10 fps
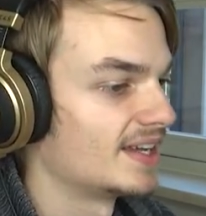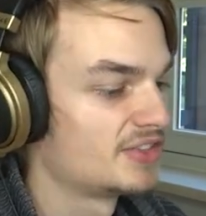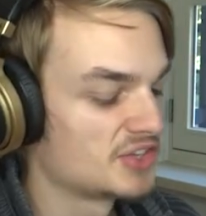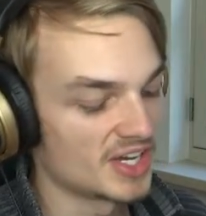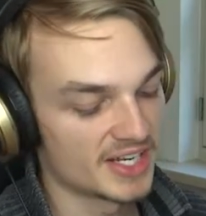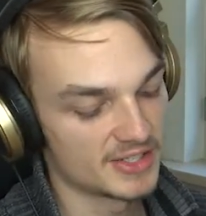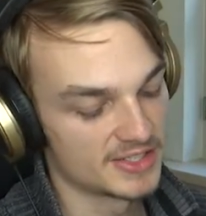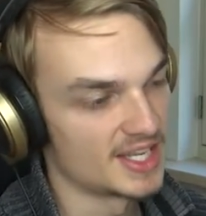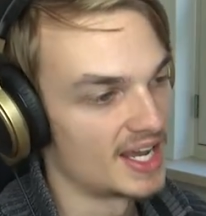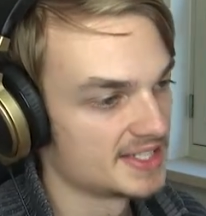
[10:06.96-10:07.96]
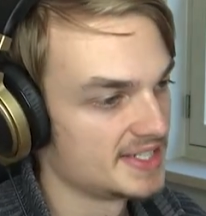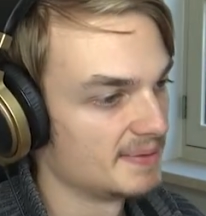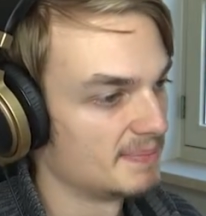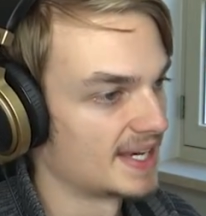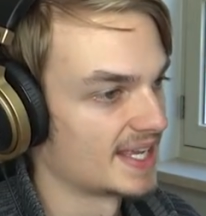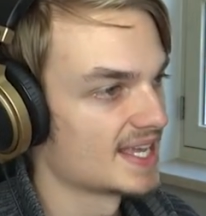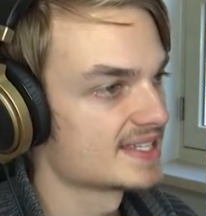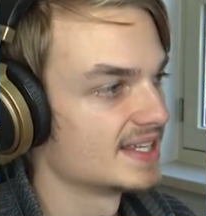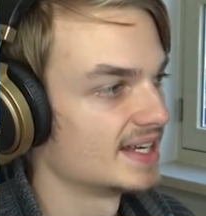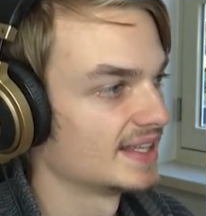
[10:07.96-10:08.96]
I thought I could dodge him, but I
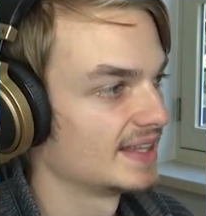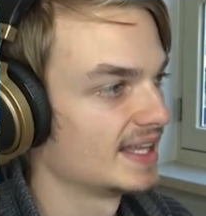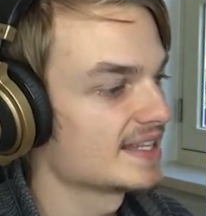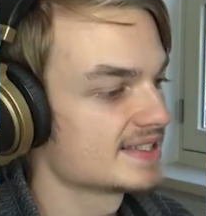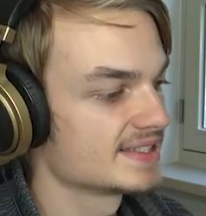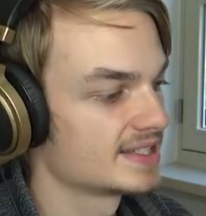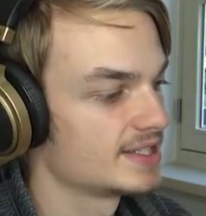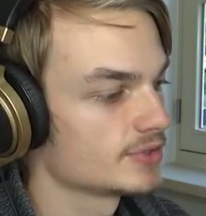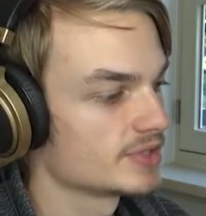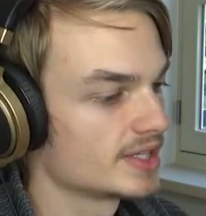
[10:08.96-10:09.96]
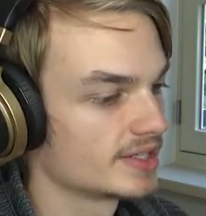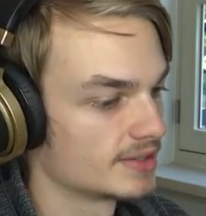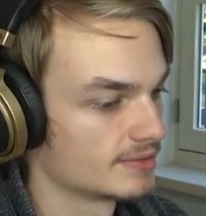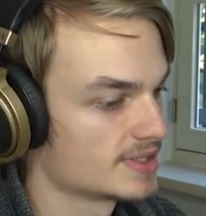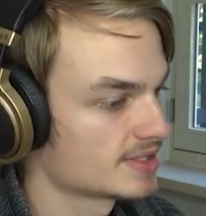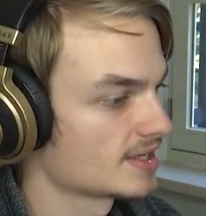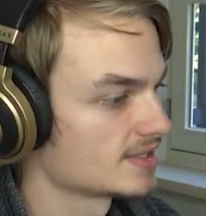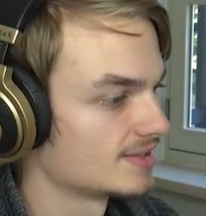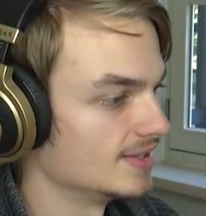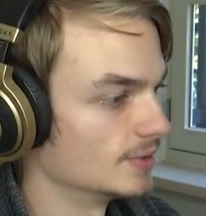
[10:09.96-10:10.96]
guess not. Let's choose another. This
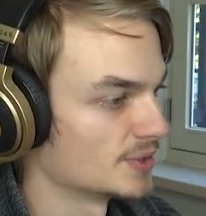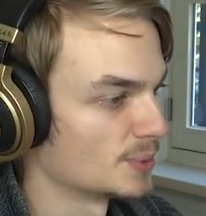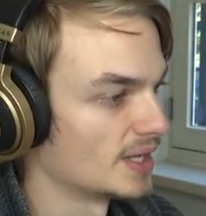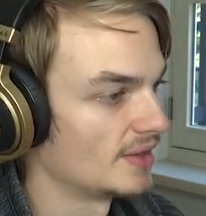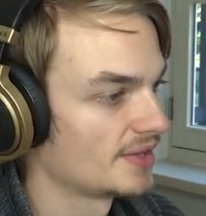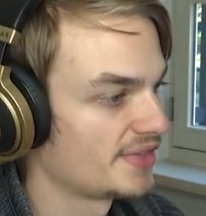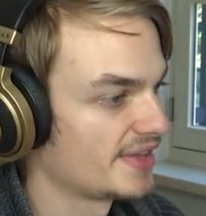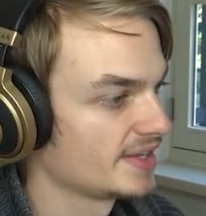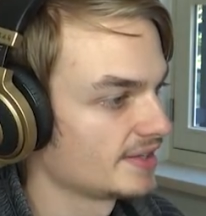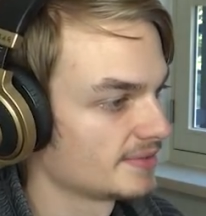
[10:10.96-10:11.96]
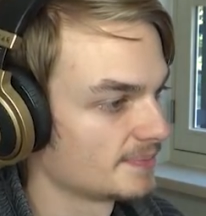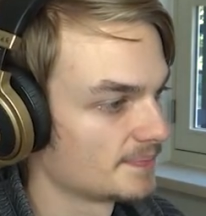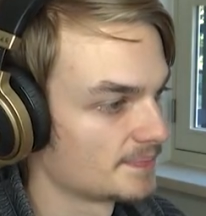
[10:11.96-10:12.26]
gun is new as well, I think.